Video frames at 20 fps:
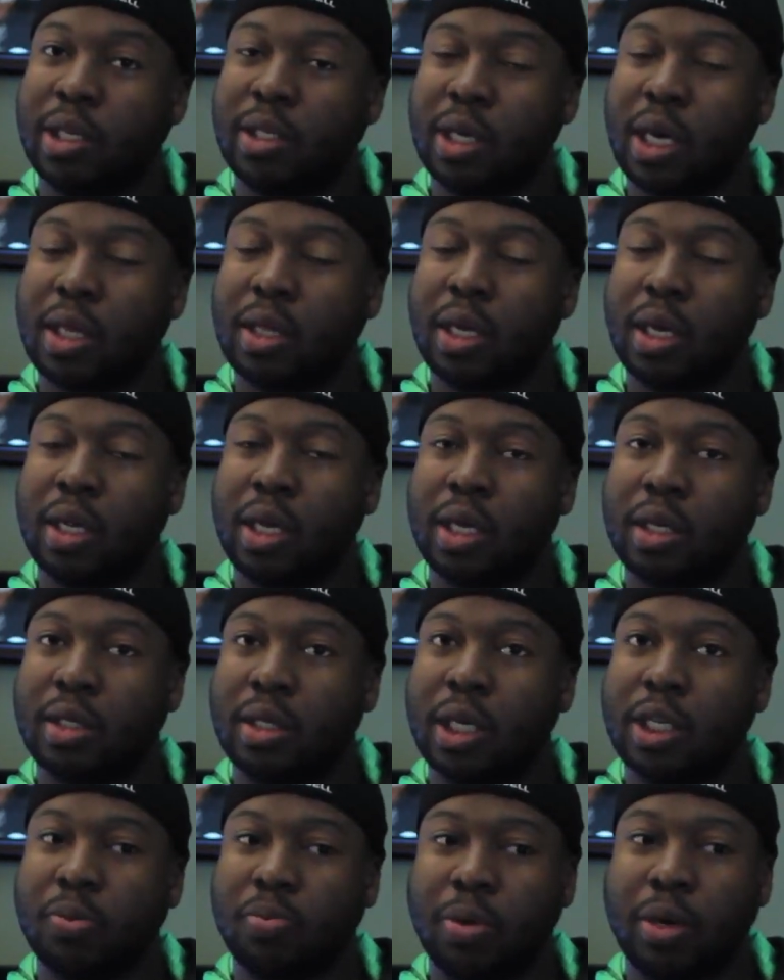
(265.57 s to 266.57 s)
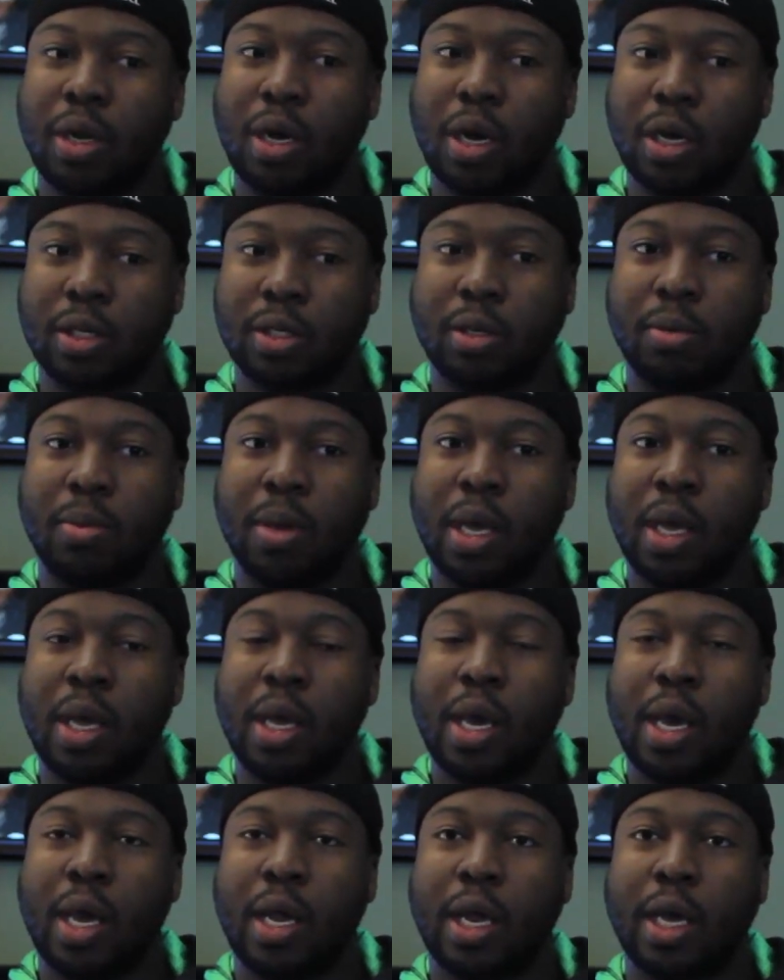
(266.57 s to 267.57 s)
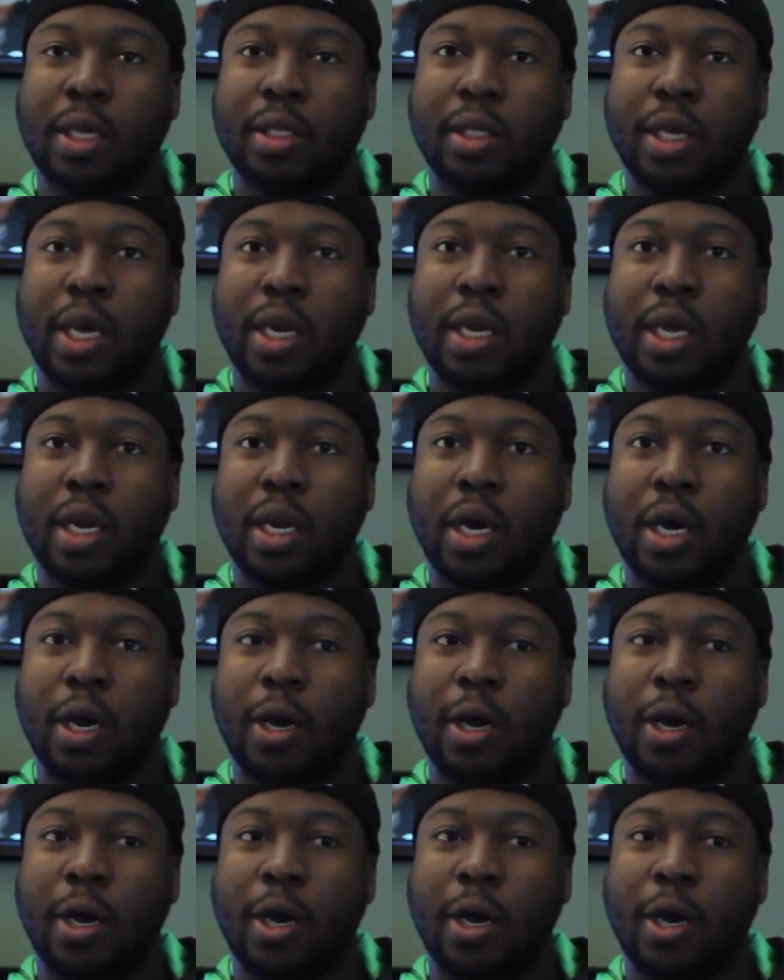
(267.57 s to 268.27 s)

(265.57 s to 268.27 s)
So I think that's pretty awesome. And like I said, then